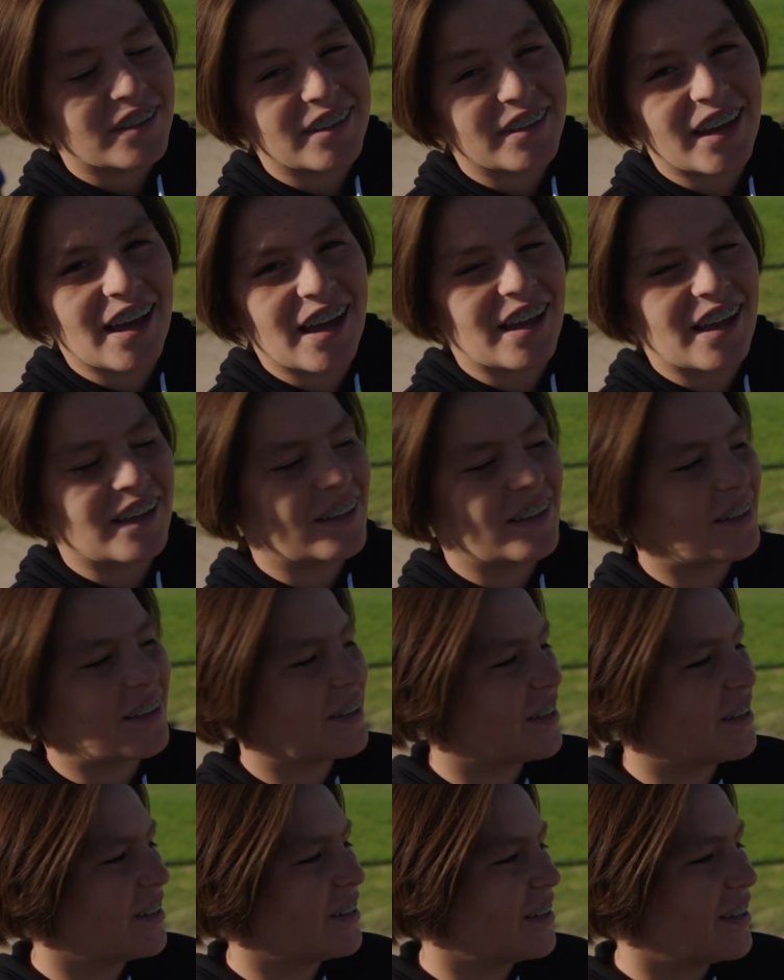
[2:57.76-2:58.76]
Yeah. I thought
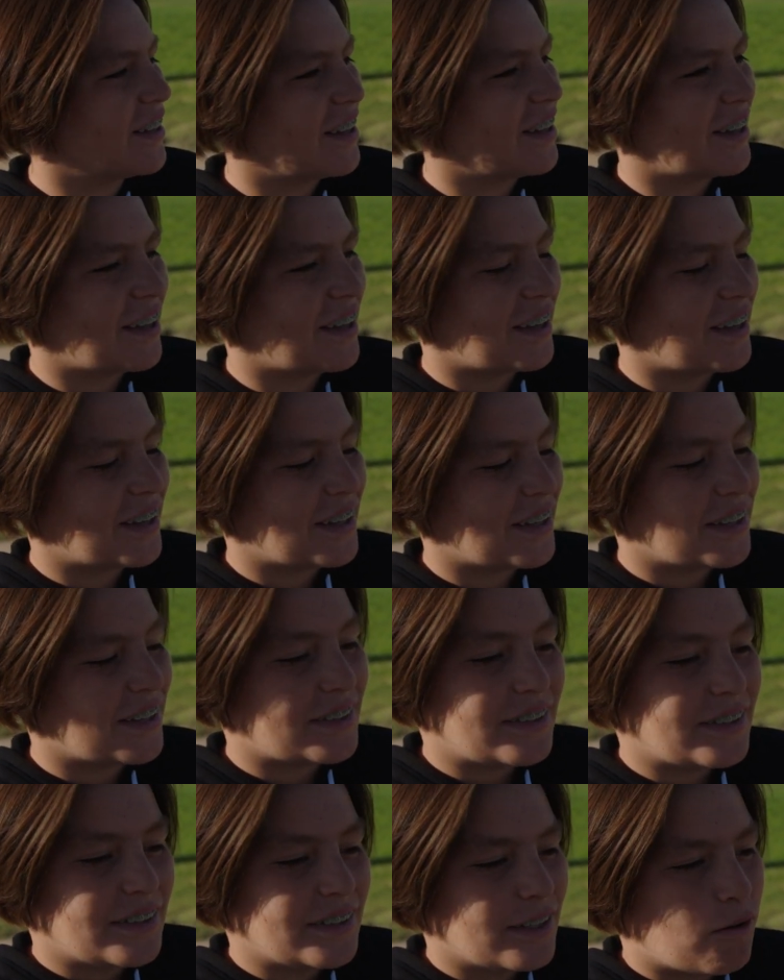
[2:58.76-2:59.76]
you had to work for your money.
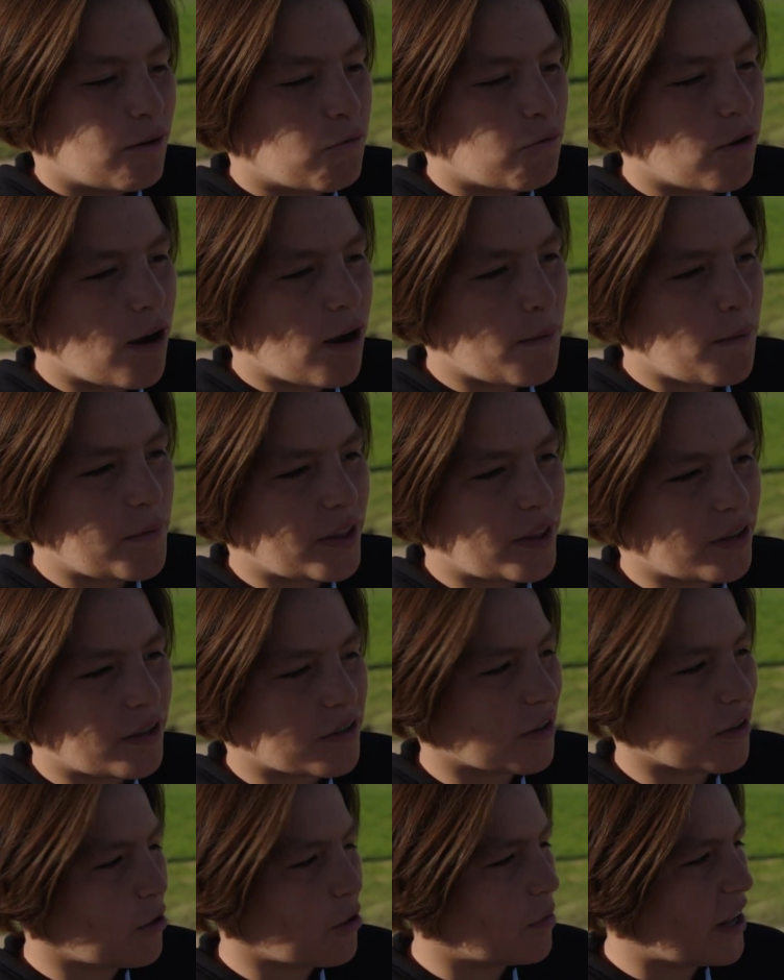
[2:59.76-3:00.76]
Well, I mean,
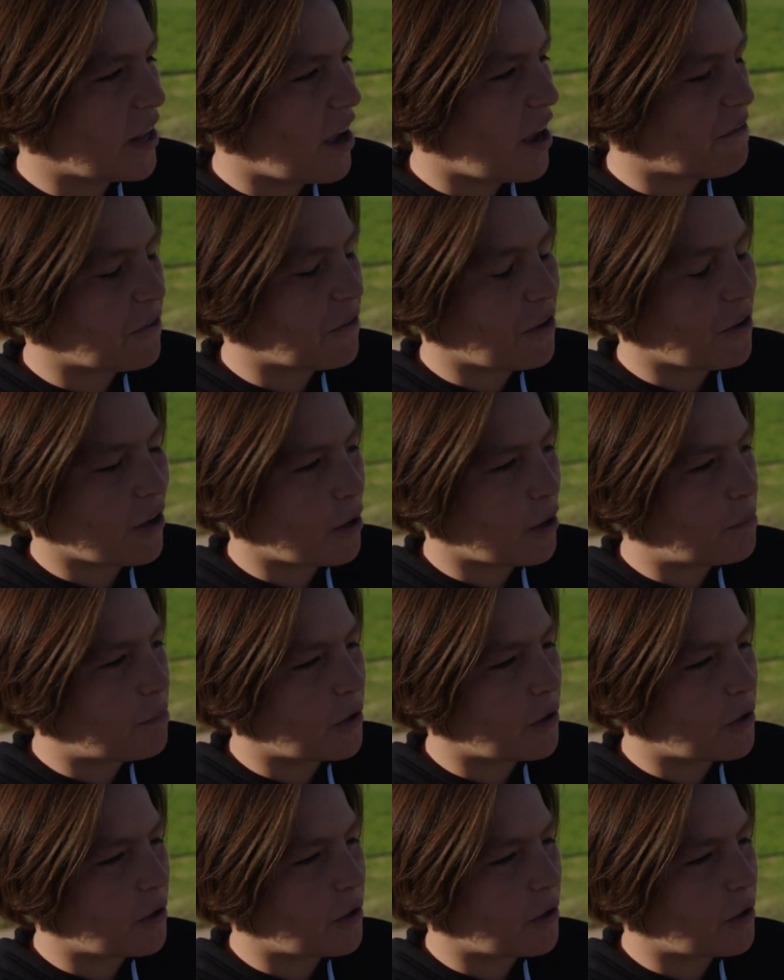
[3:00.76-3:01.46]
there's a little bit of effort you got to